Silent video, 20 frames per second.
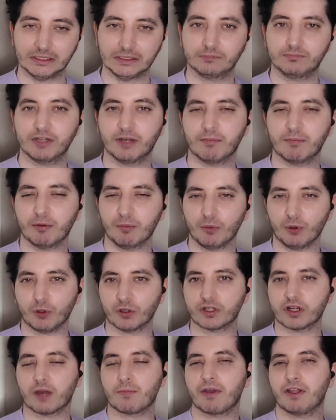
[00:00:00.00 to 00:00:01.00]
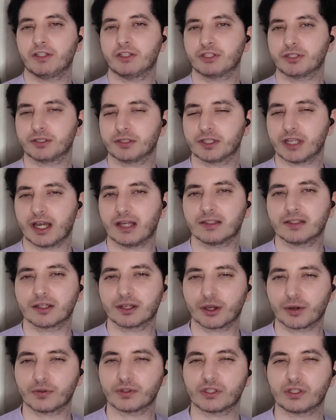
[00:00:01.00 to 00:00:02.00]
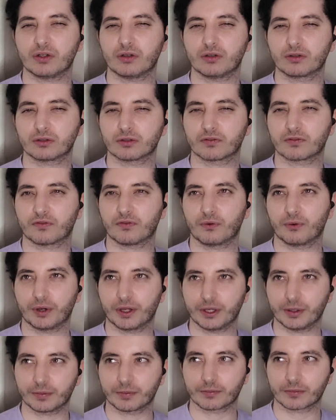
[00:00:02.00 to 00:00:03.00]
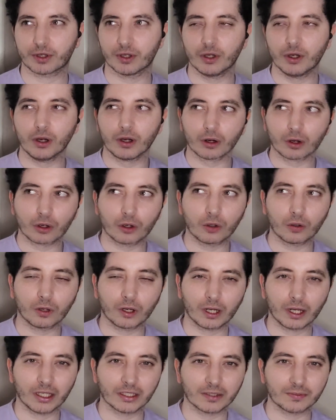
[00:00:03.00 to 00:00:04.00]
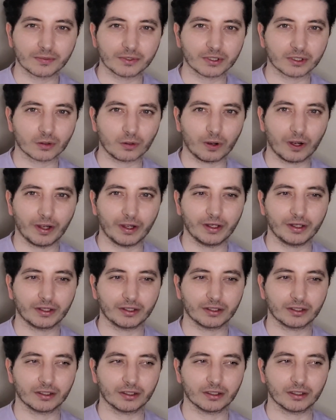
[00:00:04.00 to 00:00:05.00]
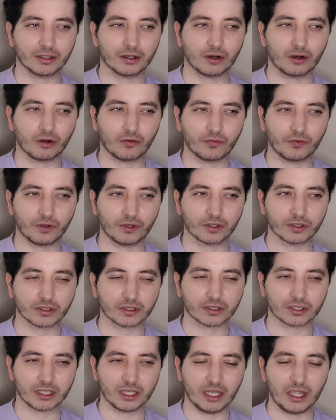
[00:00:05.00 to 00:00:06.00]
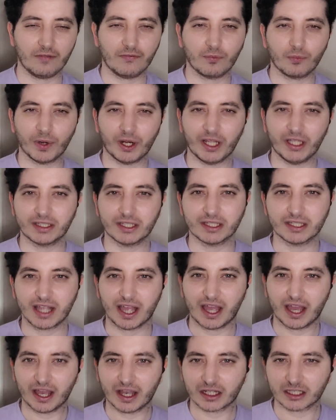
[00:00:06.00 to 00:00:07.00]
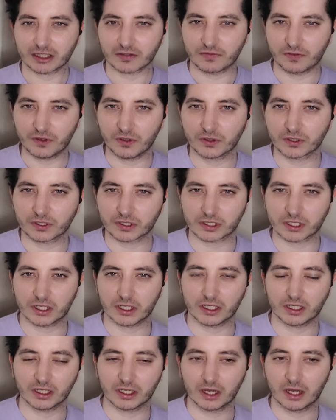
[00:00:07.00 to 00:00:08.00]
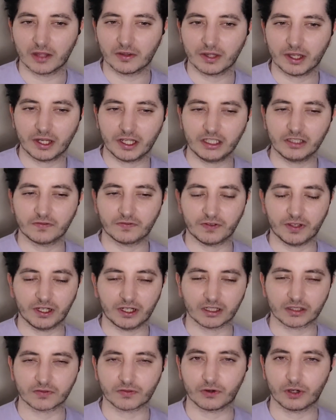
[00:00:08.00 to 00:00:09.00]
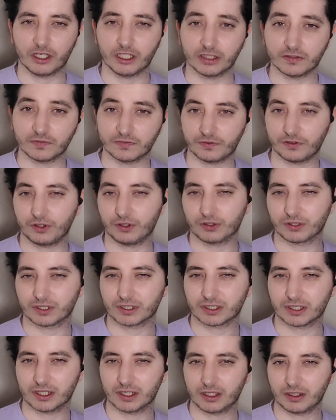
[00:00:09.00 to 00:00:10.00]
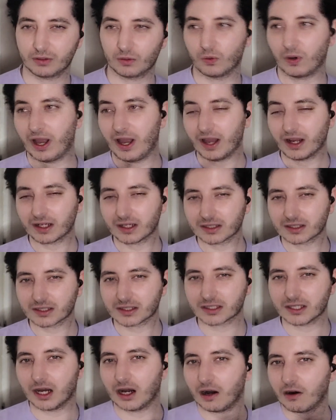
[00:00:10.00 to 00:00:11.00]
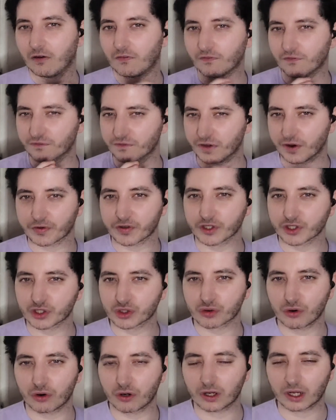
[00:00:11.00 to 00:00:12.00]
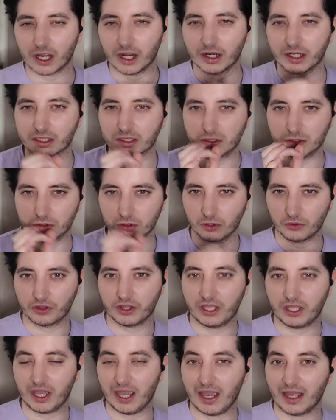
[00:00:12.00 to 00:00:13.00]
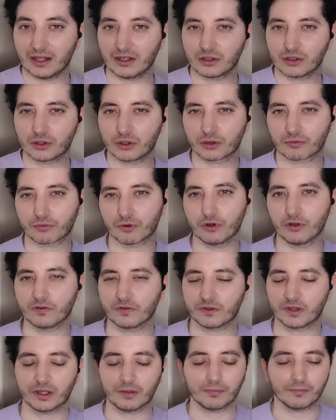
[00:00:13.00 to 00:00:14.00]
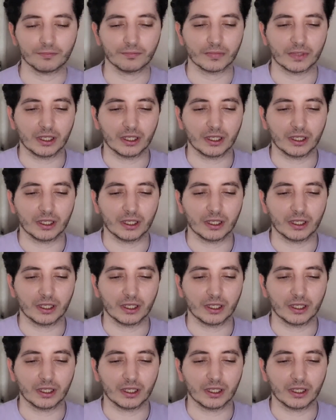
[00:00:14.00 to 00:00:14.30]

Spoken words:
Maybe more dimensions as it goes along for him. Kua has been quite obvious, even when he says ex-fiance, that his feelings for his fiance or ex are very strong and it's not the end of the road for them.